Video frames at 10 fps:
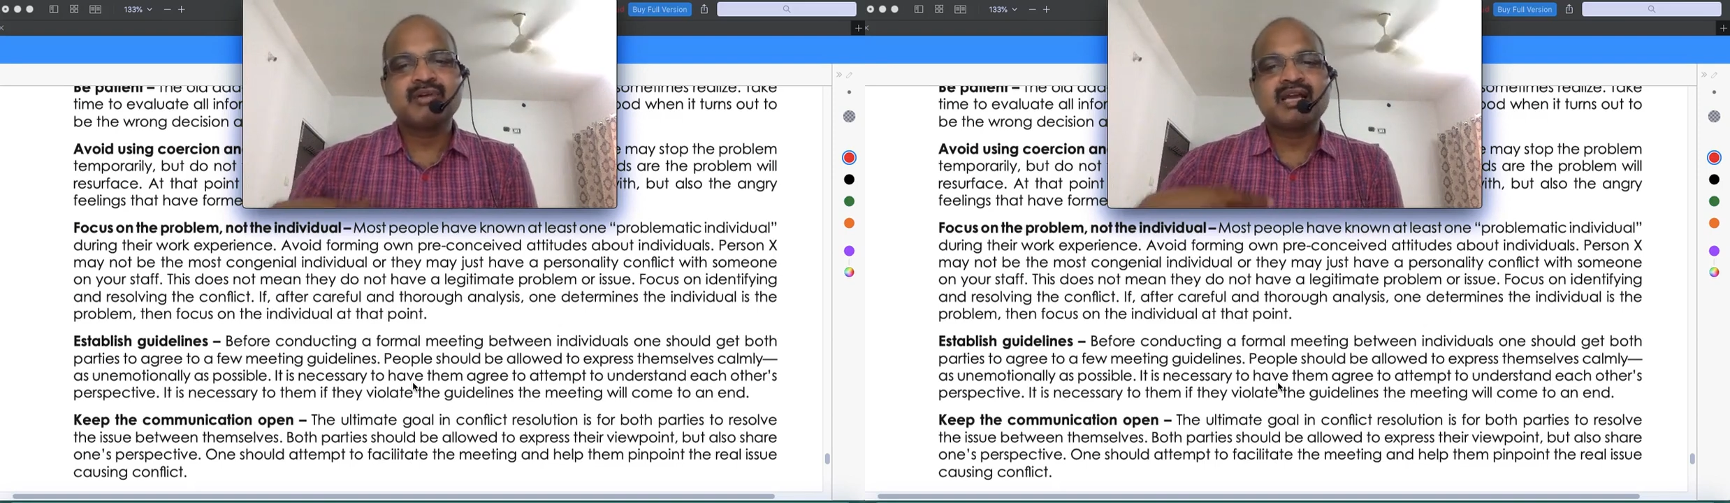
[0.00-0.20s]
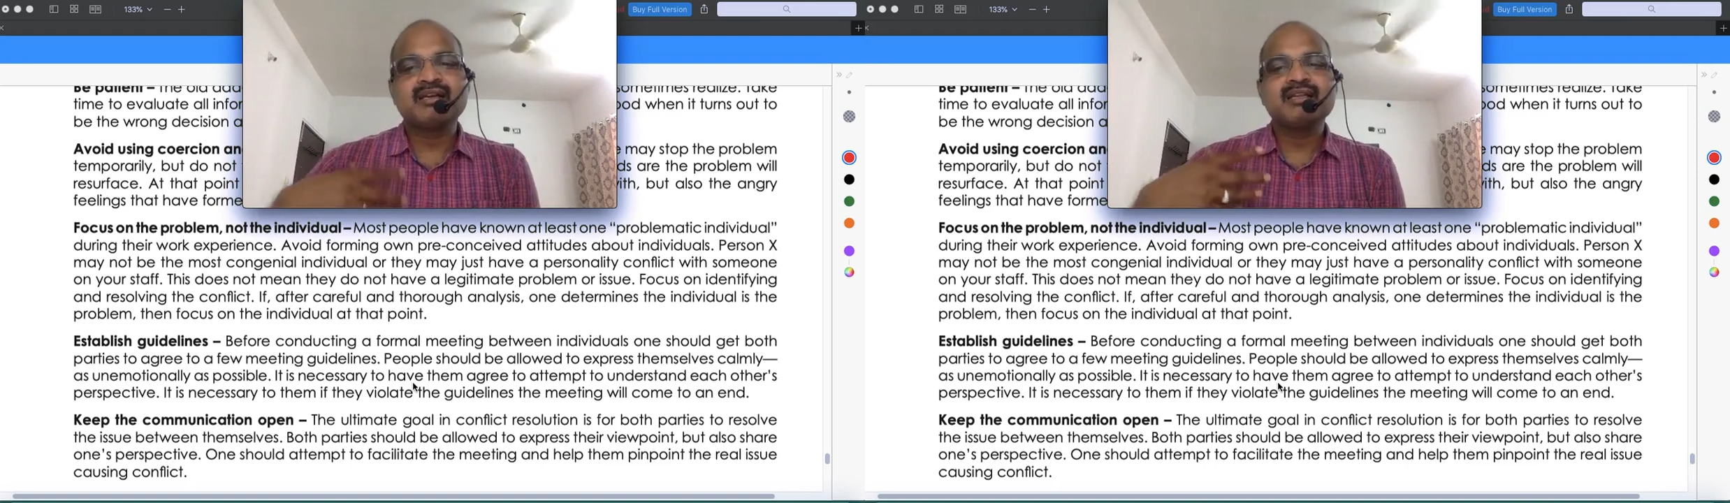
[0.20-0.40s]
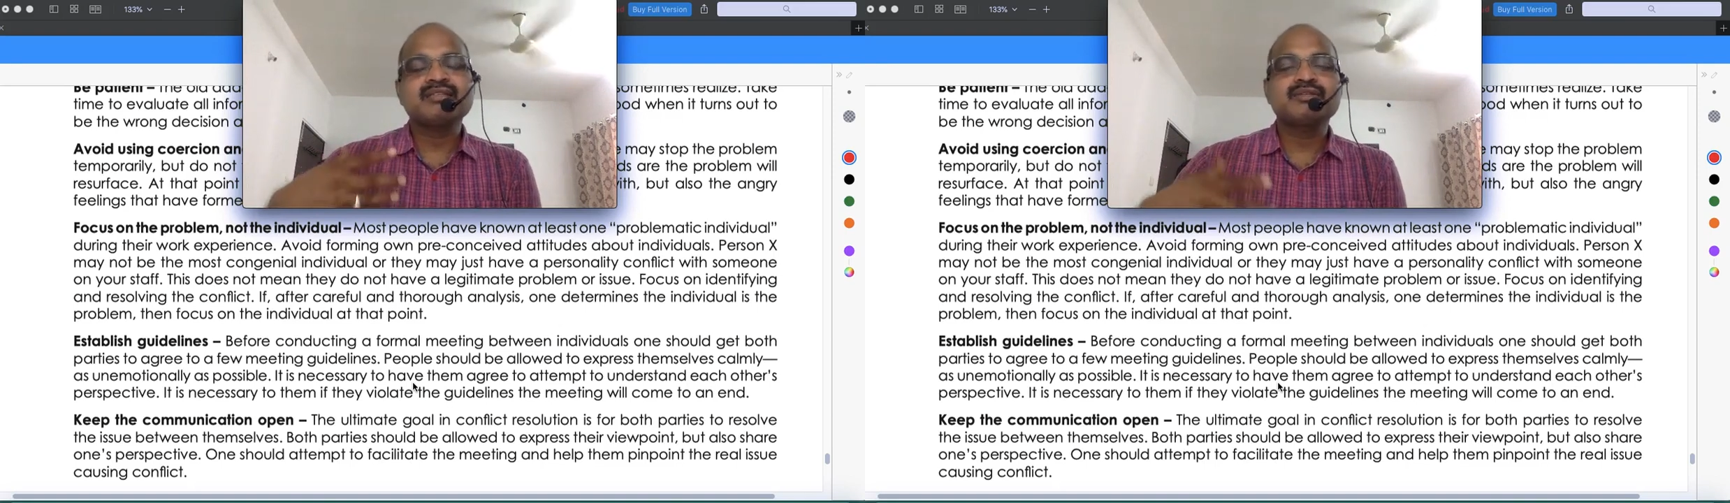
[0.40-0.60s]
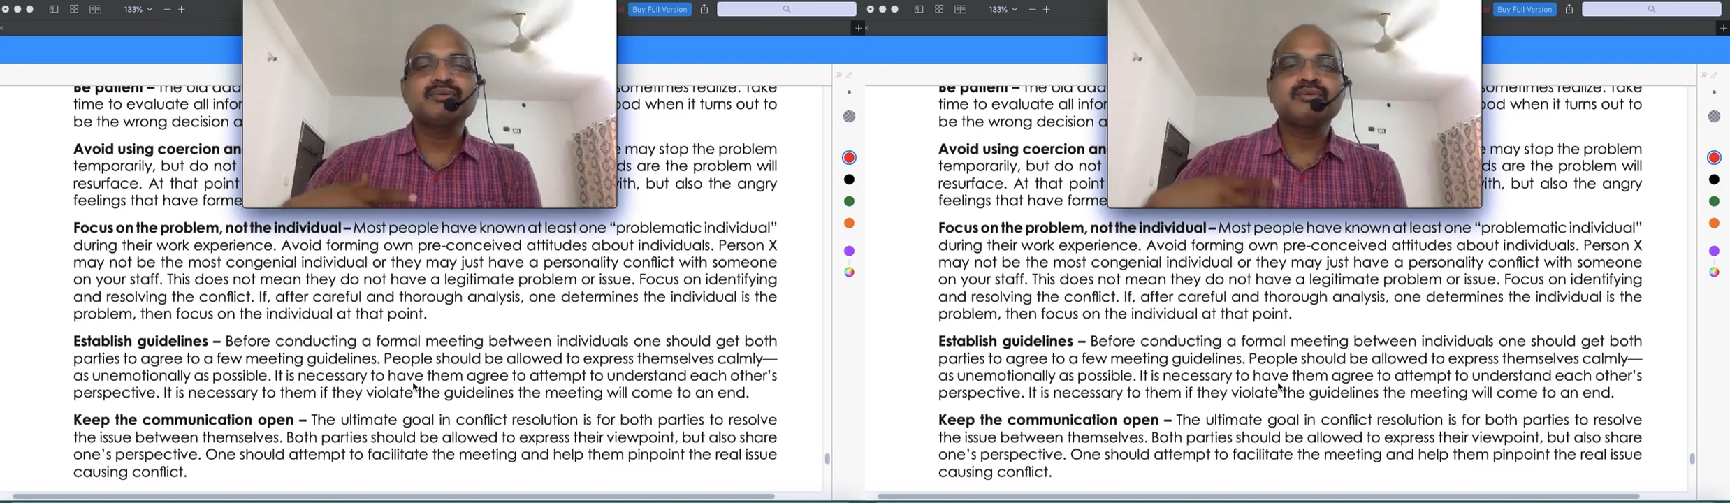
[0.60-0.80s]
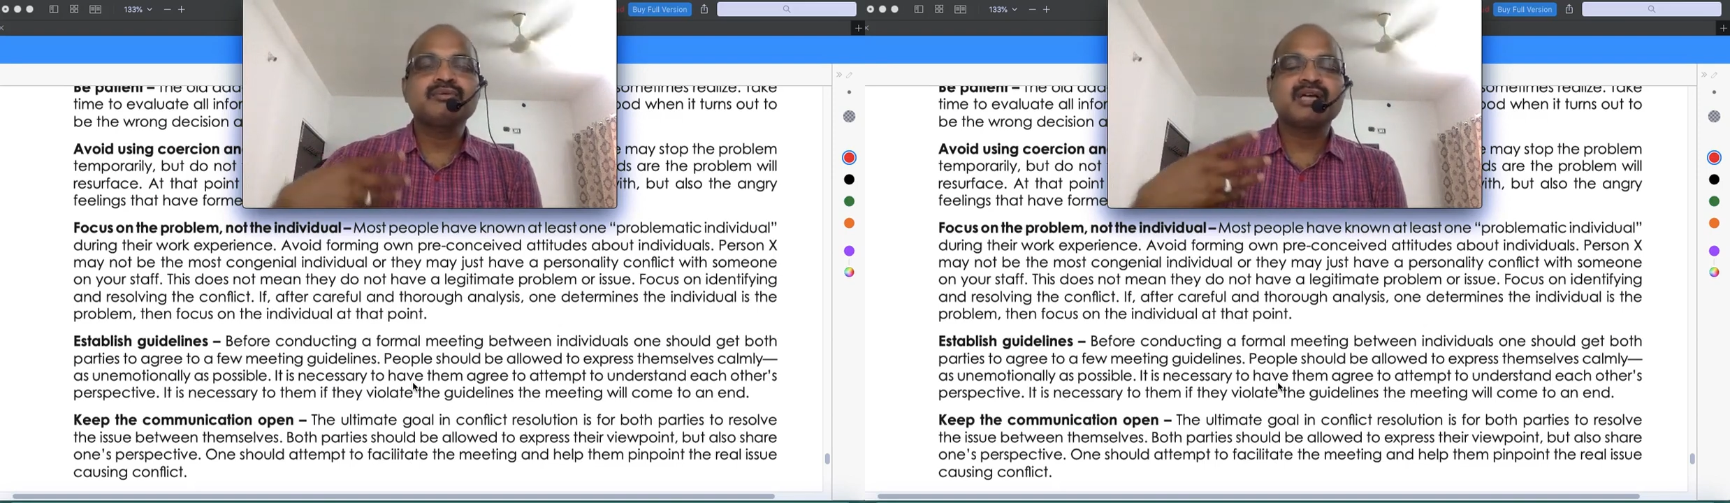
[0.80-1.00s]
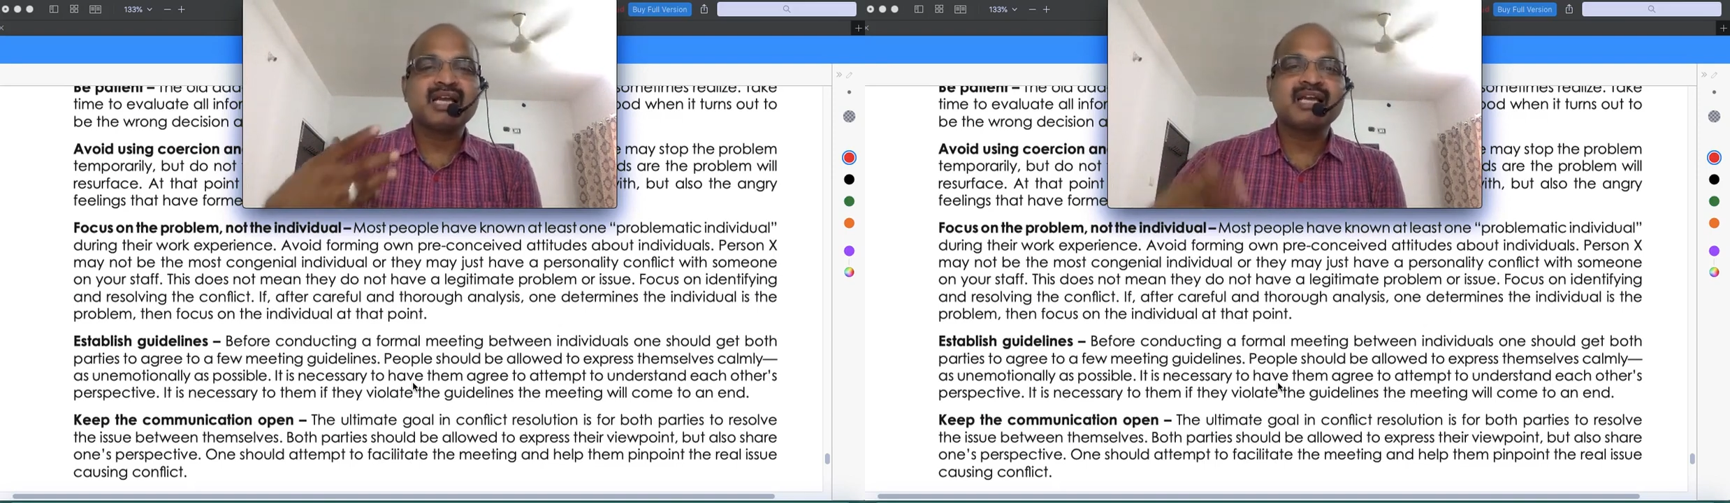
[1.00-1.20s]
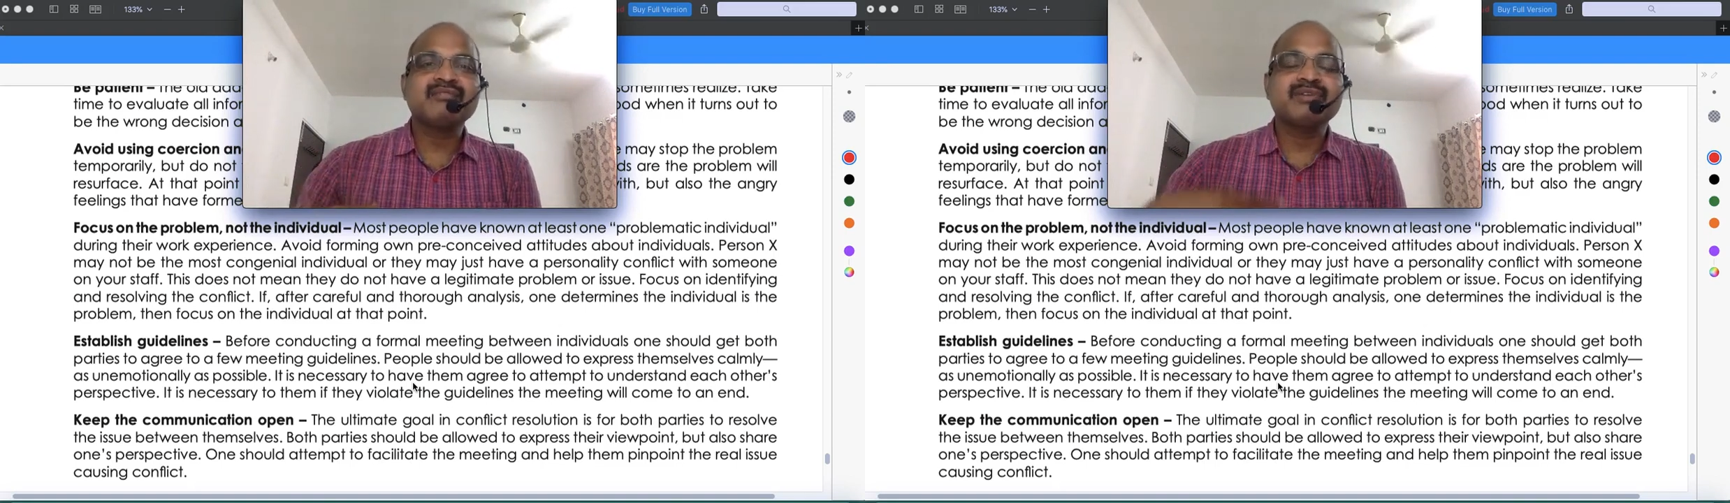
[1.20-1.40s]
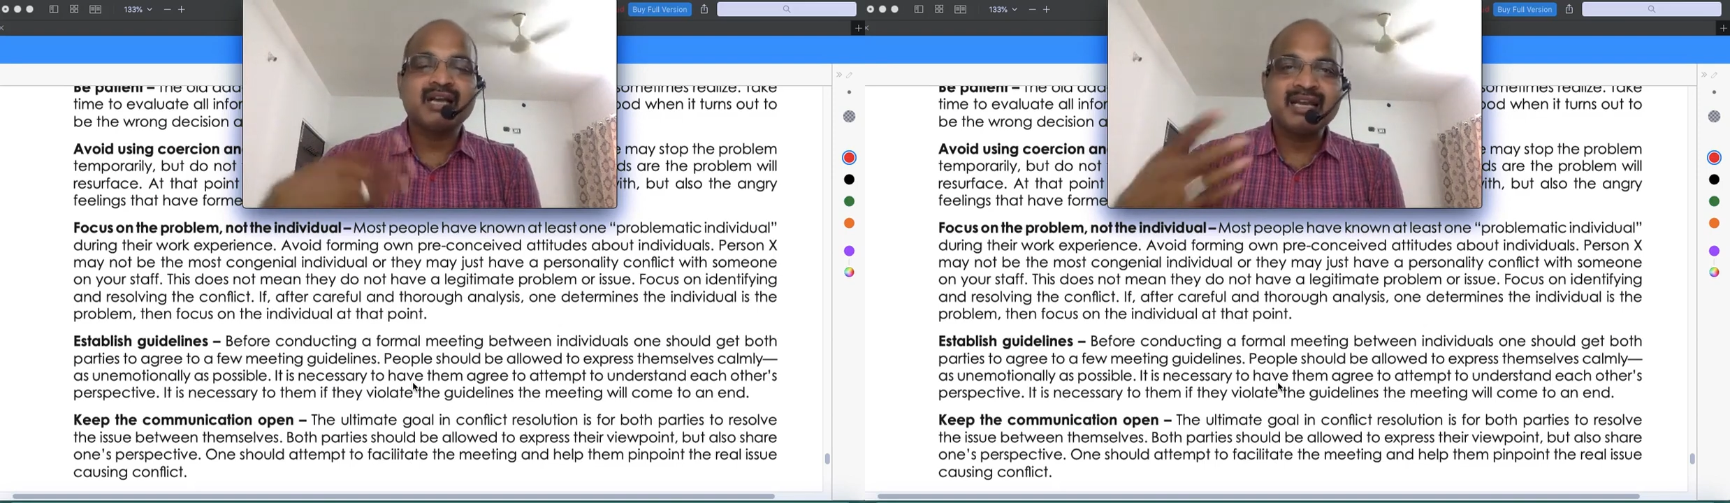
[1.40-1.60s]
unless you have